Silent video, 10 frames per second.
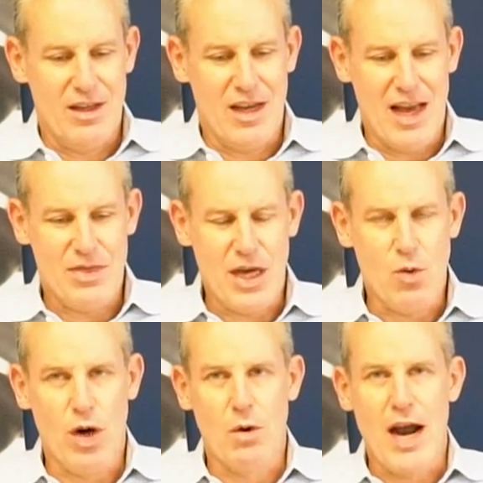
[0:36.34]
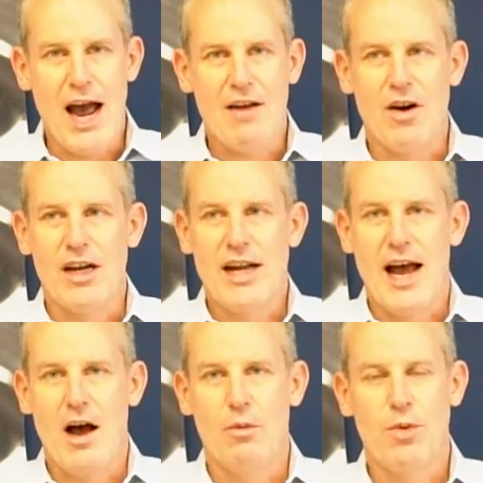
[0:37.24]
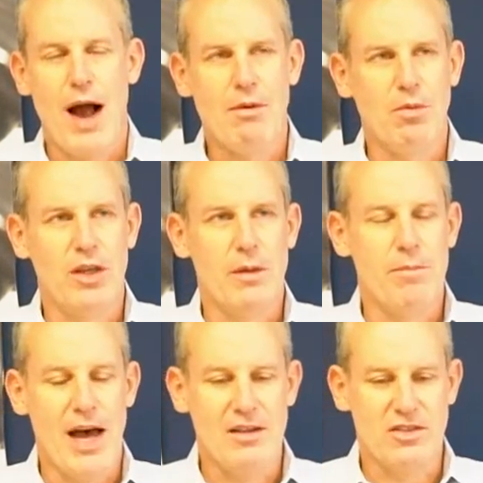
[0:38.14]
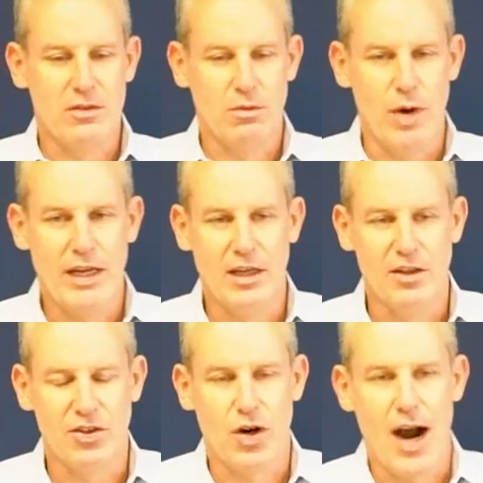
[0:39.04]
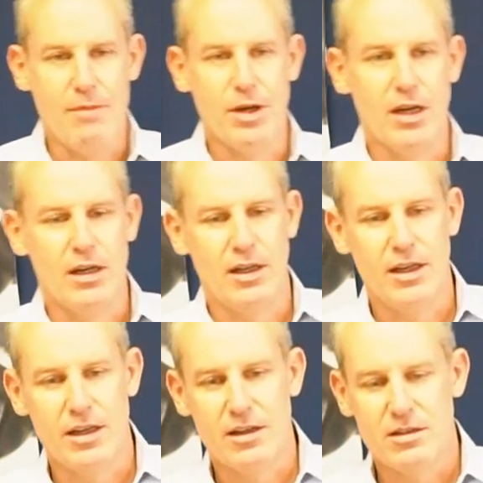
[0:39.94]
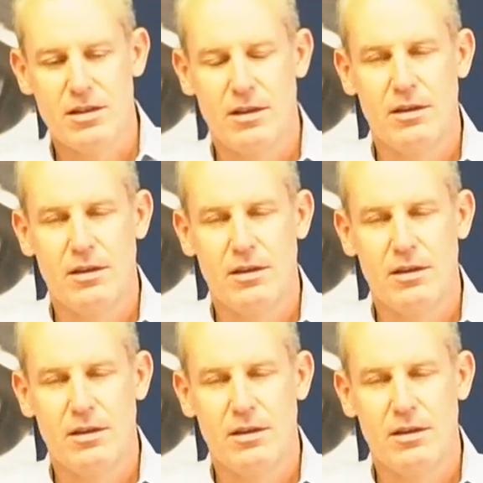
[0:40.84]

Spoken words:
I think where we're at right now, probably the best way to describe it is